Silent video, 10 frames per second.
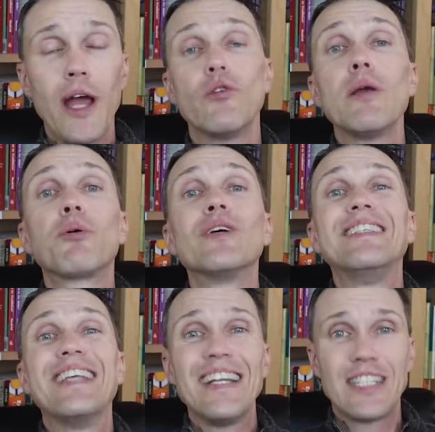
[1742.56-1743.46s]
way,
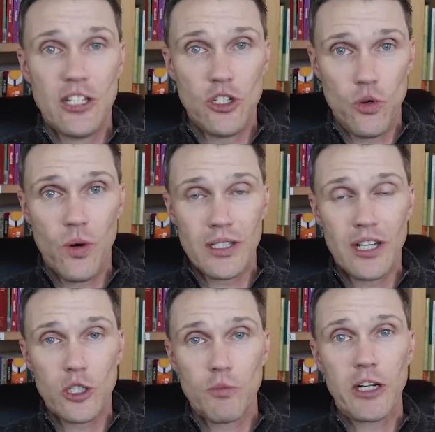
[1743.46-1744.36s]
represented to us
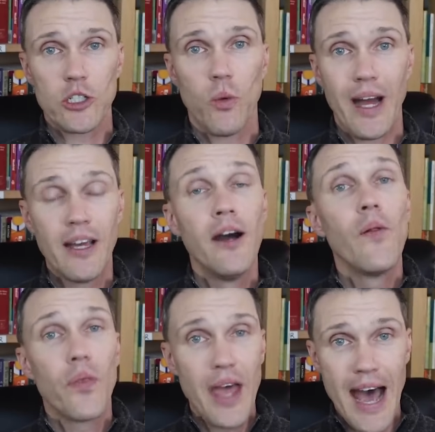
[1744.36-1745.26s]
in a special way
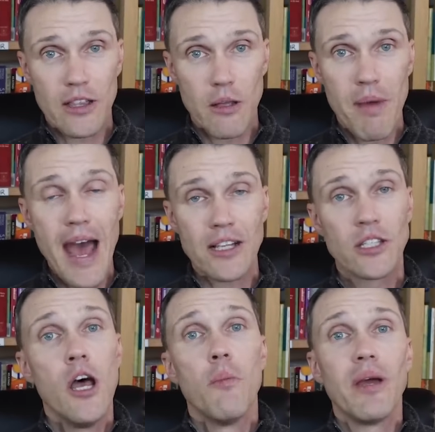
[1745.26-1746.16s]
at the
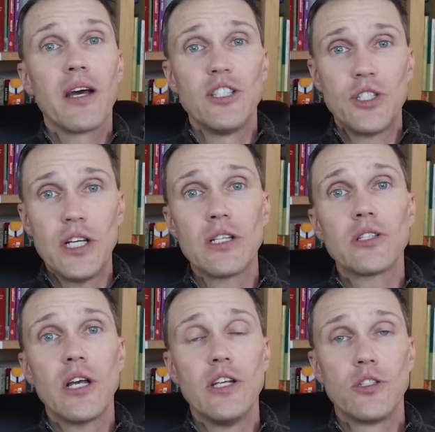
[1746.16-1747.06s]
Mass because
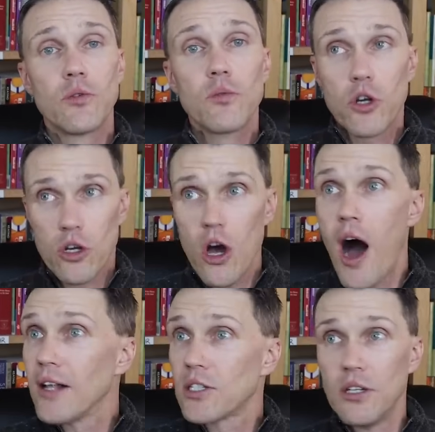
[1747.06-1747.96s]
Jesus is
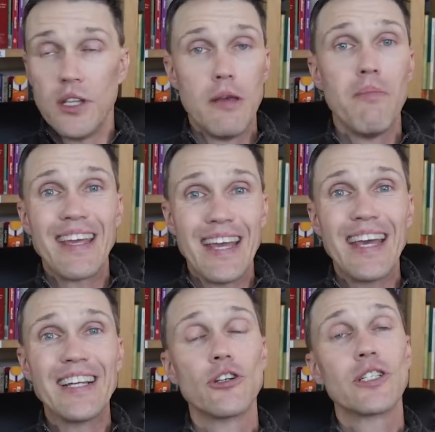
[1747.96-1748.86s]
constantly making
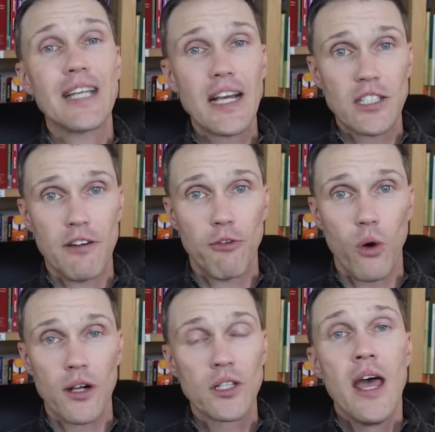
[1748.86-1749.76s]
intercession
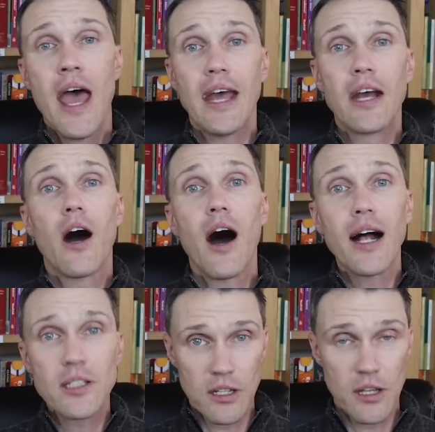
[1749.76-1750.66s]
for us and
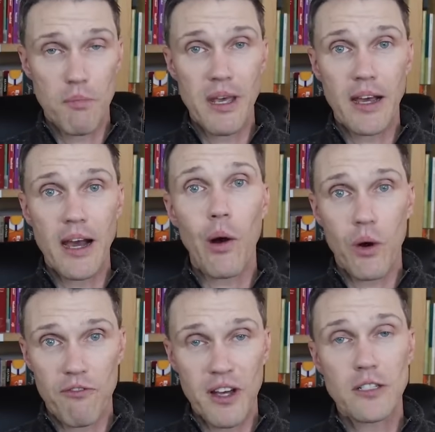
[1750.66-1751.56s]
constantly being
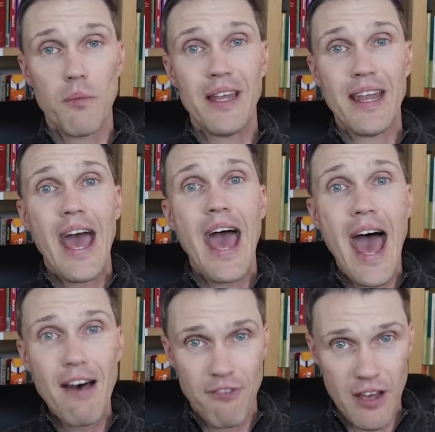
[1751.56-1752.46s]
our victim in
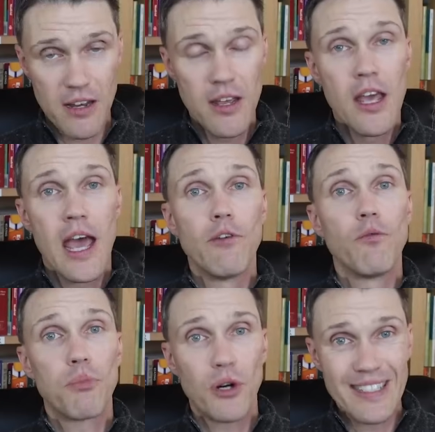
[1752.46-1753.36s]
heaven
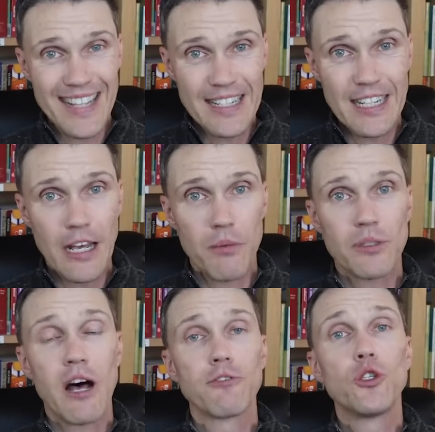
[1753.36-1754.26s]
and presenting
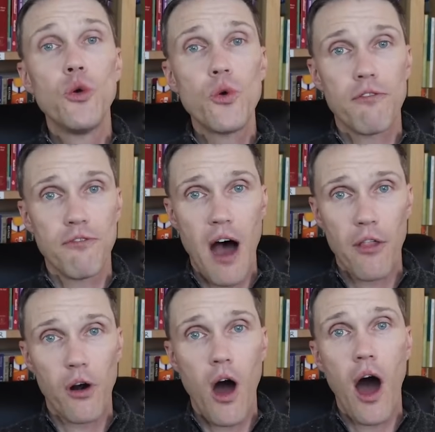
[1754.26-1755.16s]
himself to the
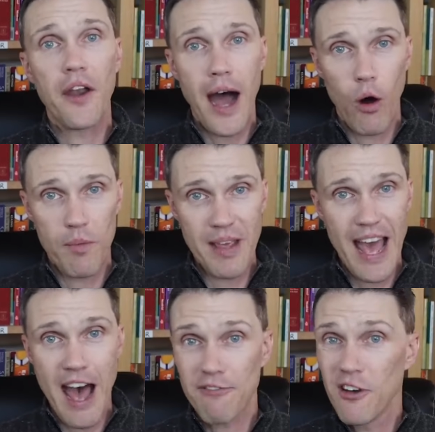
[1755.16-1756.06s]
Father on our
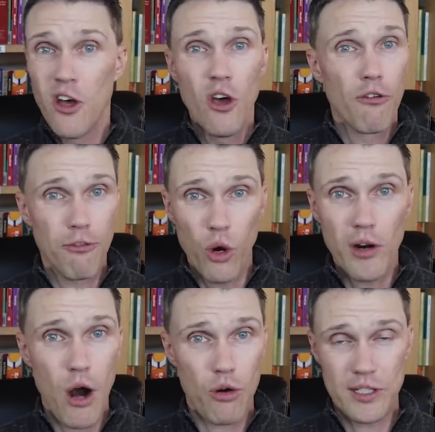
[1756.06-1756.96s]
behalf
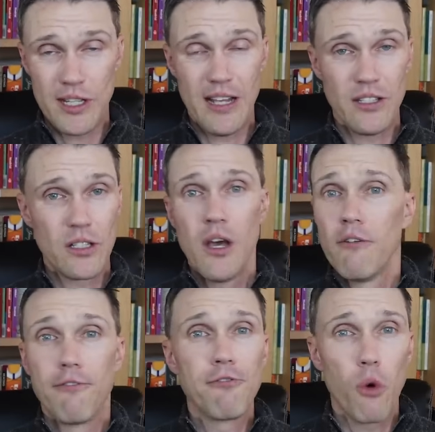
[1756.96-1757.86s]
for our sins,
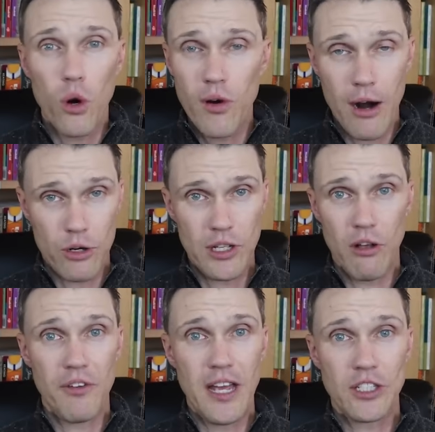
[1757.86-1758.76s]
for our
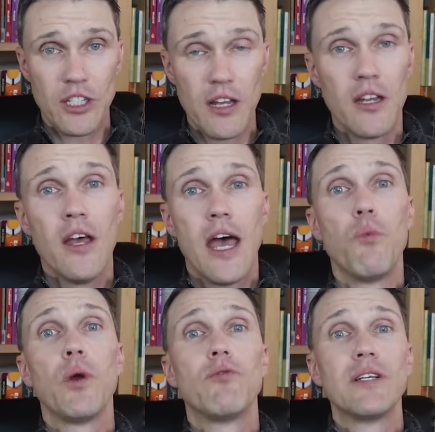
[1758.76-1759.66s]
salvation.
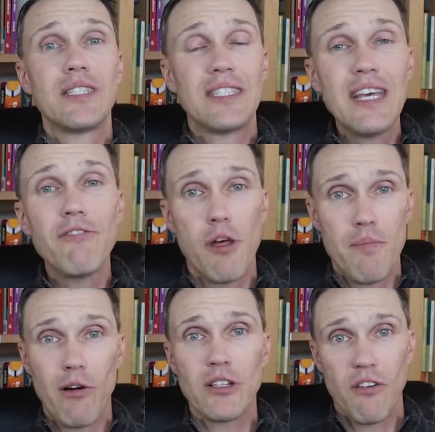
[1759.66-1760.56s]
And we receive the
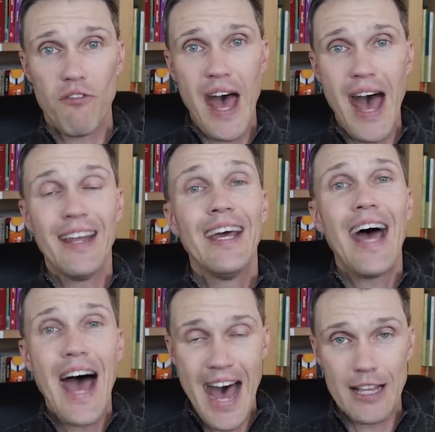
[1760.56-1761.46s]
merits of that
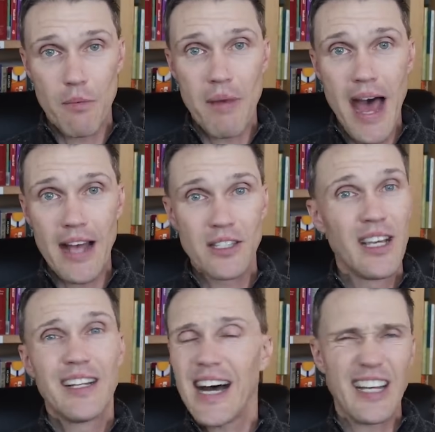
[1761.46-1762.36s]
at the Mass.
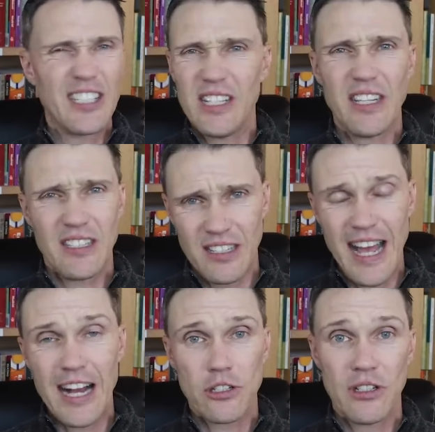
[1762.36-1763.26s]
Not that Jesus is
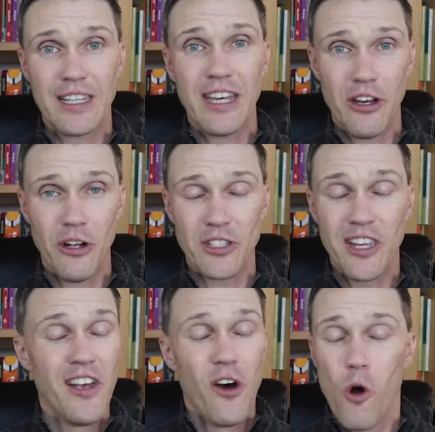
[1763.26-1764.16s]
actually killed
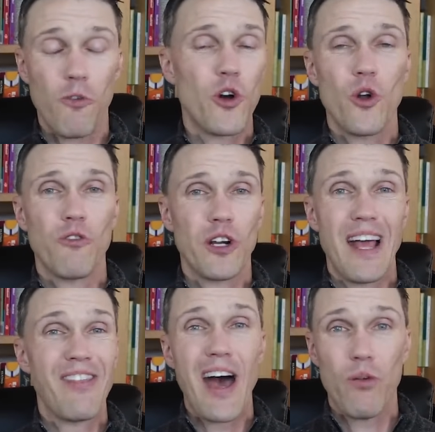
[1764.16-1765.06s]
over and over
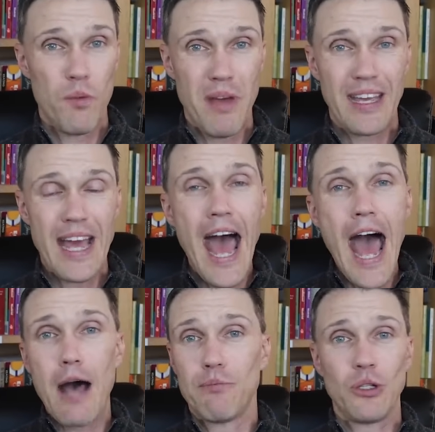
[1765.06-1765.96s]
again. That would make
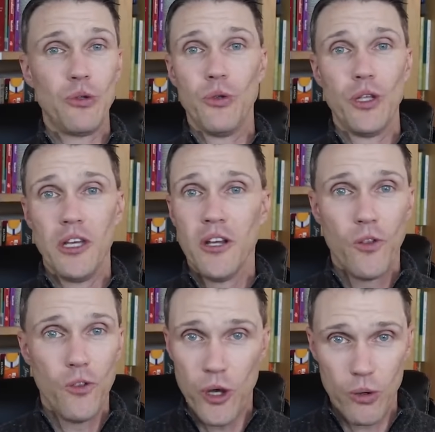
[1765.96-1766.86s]
absolutely
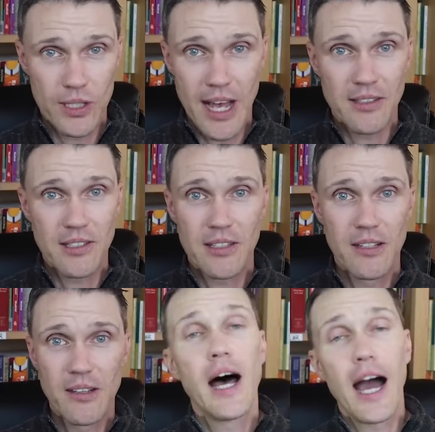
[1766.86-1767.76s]
no sense.
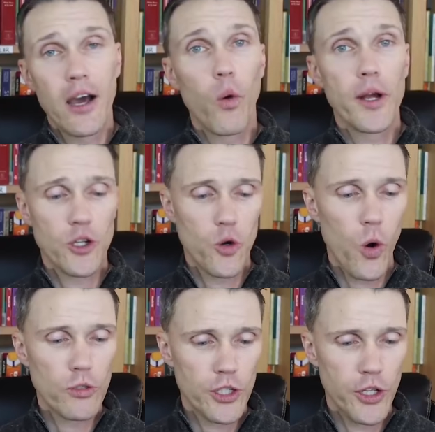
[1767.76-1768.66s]
I'm going to
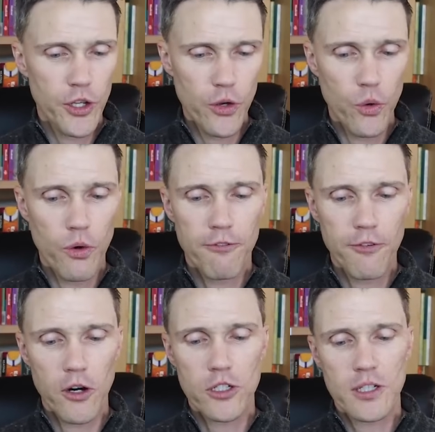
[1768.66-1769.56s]
quote to you
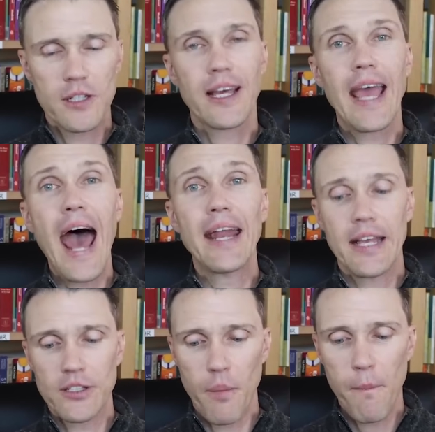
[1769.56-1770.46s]
first the
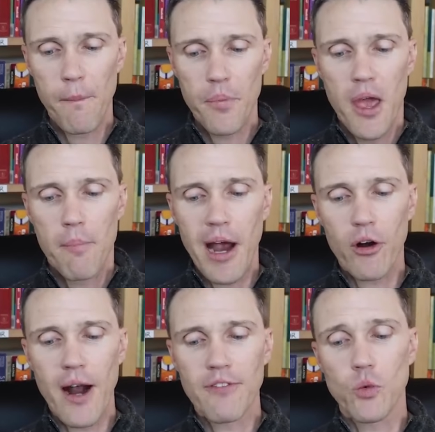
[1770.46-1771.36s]
Catechism
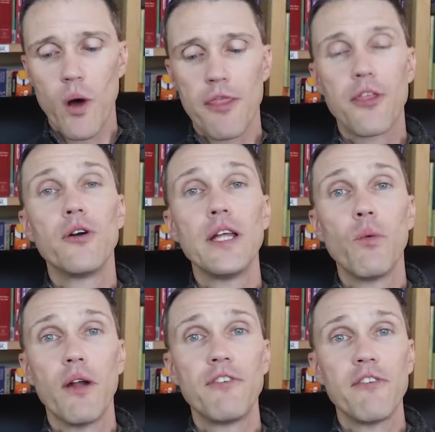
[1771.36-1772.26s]
paragraphs 130,
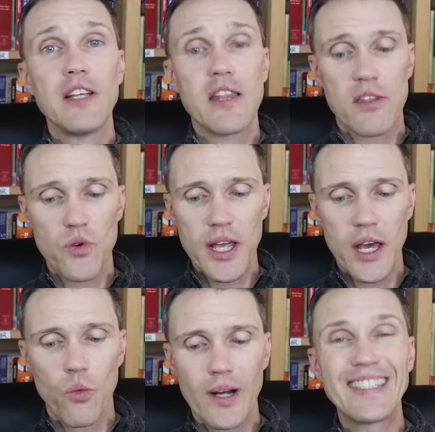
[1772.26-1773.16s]
153,
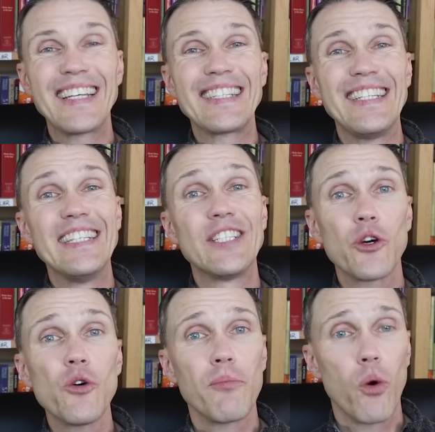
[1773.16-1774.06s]
and
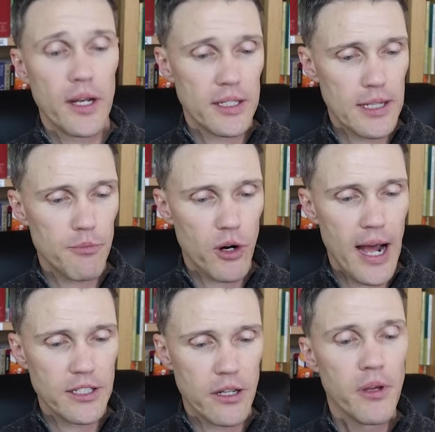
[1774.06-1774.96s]
162. I'm going to
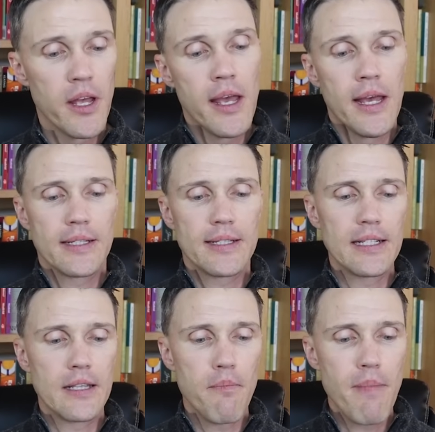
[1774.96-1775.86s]
summarize them. It says the